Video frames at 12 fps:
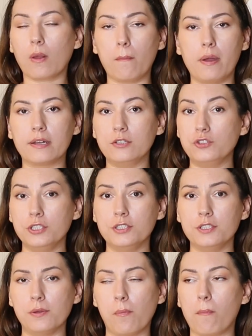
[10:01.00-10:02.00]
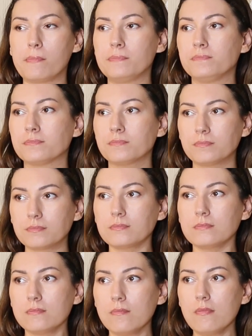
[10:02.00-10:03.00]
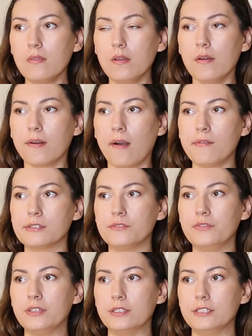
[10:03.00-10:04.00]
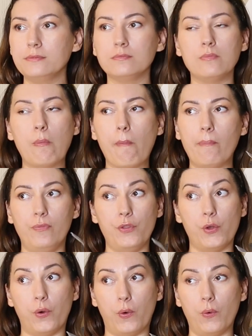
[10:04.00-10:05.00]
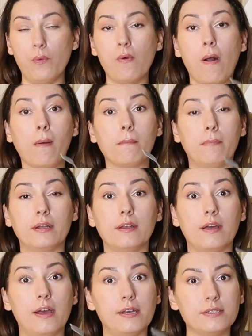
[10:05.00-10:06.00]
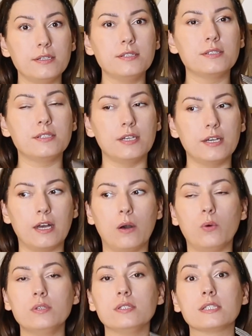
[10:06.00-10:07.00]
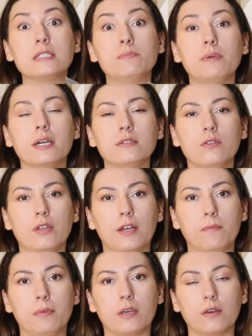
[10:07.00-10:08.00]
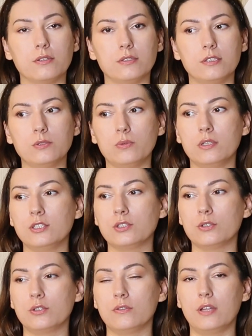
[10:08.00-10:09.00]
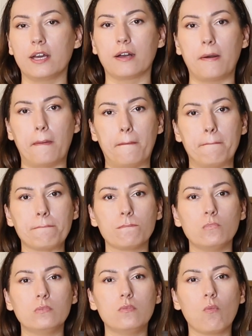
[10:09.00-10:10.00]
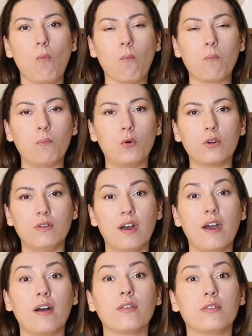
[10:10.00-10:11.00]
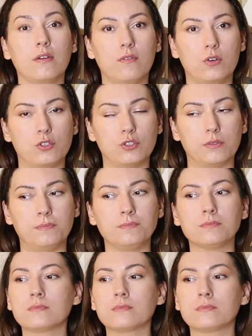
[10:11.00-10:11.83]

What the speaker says: Mac and cheesy comfort feeling? No. But as I said, I was expecting that because this one is sort of like a more of a healthy version.